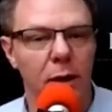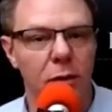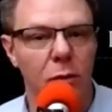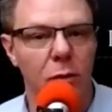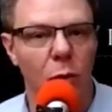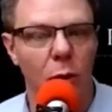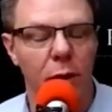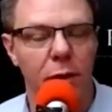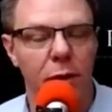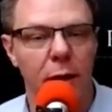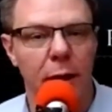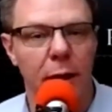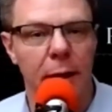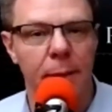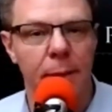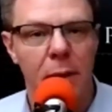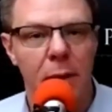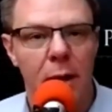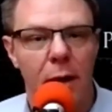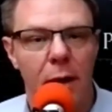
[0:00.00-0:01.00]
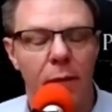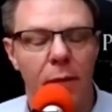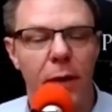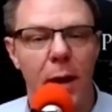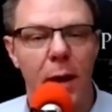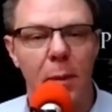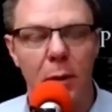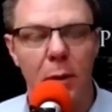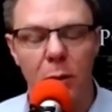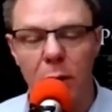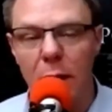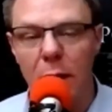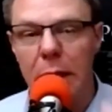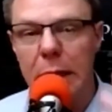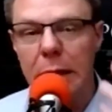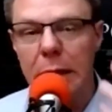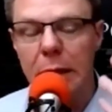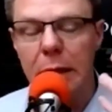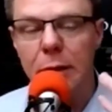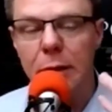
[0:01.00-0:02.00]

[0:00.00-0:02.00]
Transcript: with a family, and